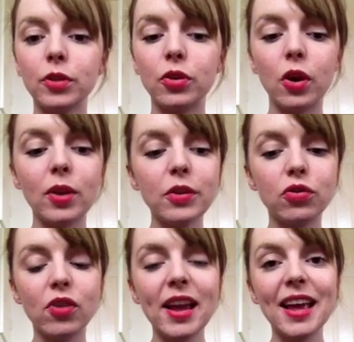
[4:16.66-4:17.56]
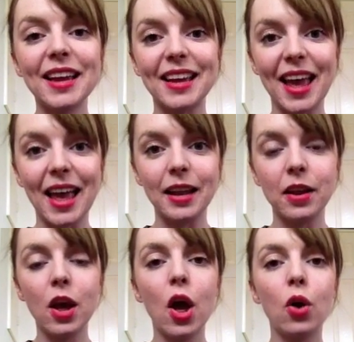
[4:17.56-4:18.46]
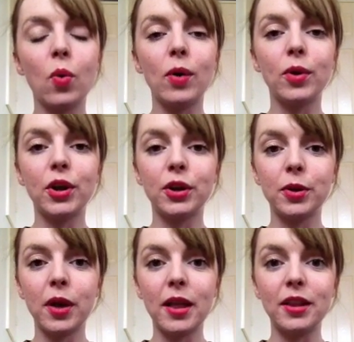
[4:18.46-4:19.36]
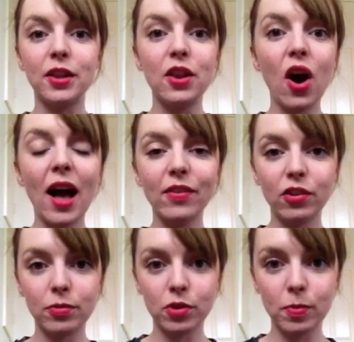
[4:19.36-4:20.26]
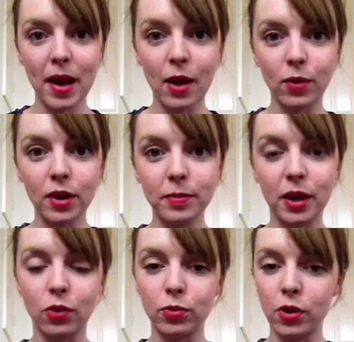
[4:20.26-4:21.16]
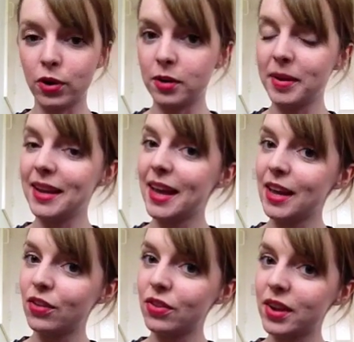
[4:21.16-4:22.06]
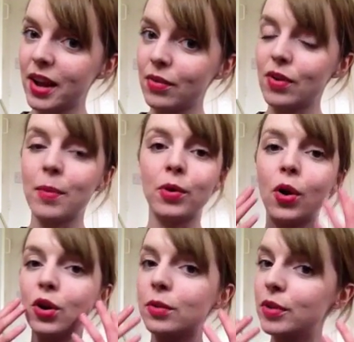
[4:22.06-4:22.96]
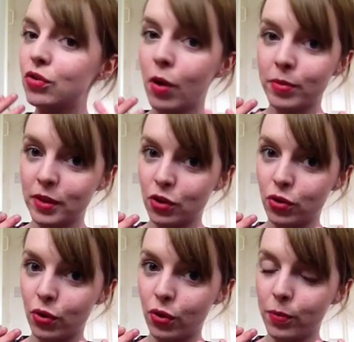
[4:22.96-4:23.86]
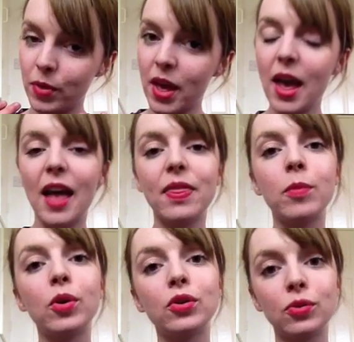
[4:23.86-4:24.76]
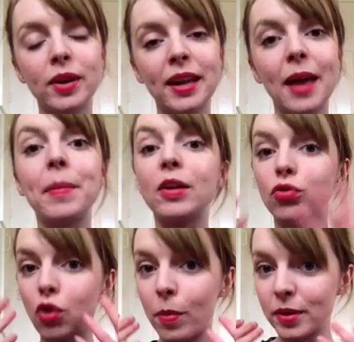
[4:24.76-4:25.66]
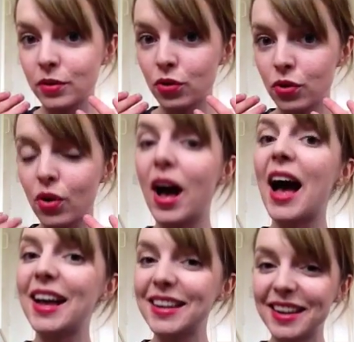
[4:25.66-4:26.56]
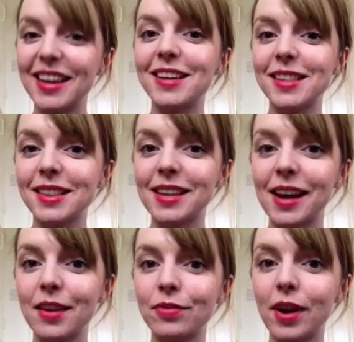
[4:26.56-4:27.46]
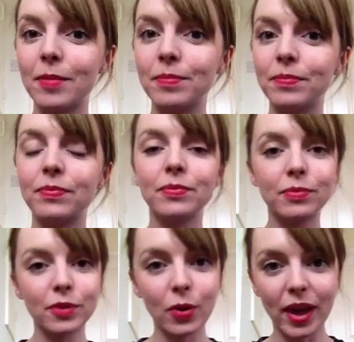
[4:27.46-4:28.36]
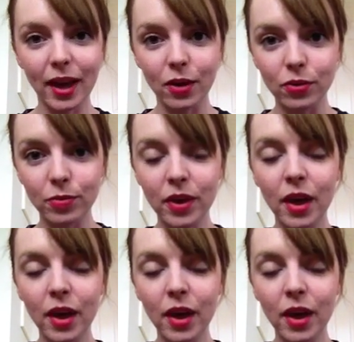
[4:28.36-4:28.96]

So let's try it again, where we're going to not have so much power, because we're not going to be engaging the diaphragm, we're not going to be dropping the jaw, and then we'll do it again by dropping the jaw and engaging the diaphragm. So here goes.